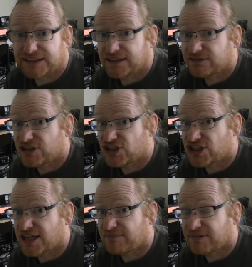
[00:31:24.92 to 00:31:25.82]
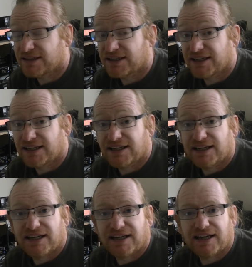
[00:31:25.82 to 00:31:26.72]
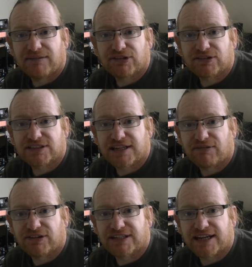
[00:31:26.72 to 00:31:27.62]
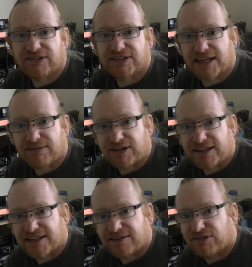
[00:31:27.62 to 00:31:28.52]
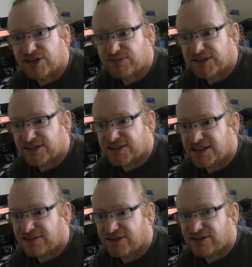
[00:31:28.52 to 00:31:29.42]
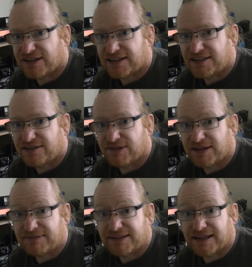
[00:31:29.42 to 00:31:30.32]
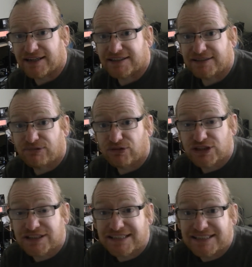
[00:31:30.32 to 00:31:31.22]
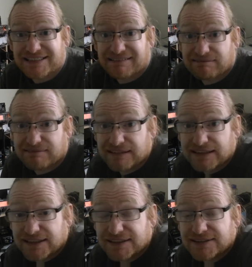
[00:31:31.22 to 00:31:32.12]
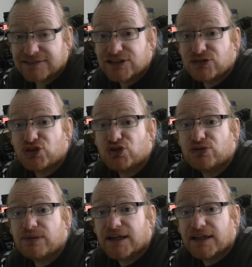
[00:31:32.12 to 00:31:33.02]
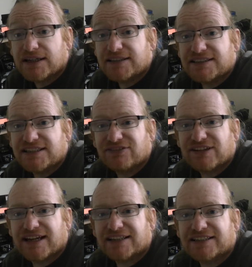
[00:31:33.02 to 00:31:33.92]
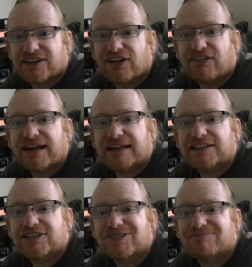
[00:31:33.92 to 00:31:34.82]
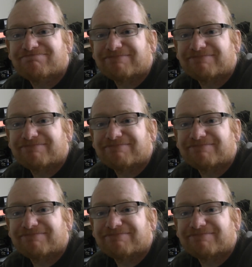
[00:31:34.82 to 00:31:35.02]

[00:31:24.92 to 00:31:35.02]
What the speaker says: It is a shame. I'm not going to say what day or time or anything it was, because you never know, that idiot might be actually watching these channels on YouTube to see if they actually got a reaction.